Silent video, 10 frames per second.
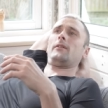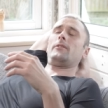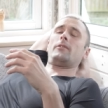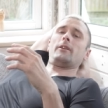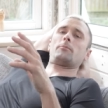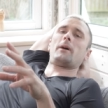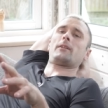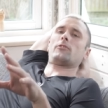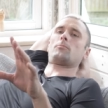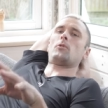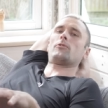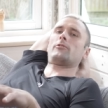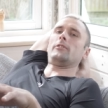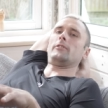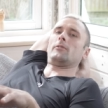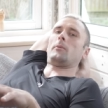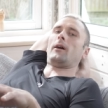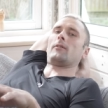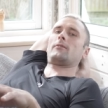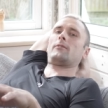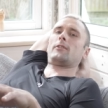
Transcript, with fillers: you can expect a small series about